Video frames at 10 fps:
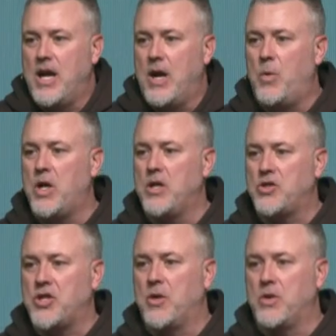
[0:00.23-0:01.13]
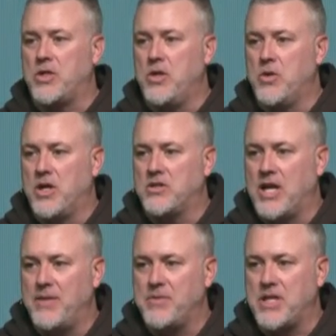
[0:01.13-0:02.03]
I want to share with you in our
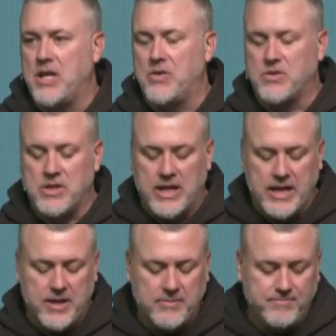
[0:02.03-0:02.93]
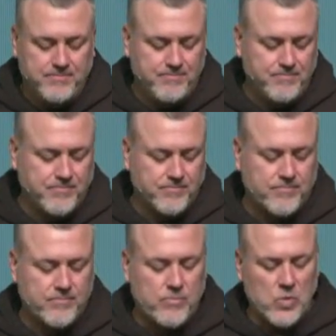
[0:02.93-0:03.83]
time together today,
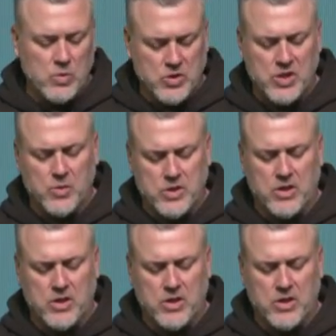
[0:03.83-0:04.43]
something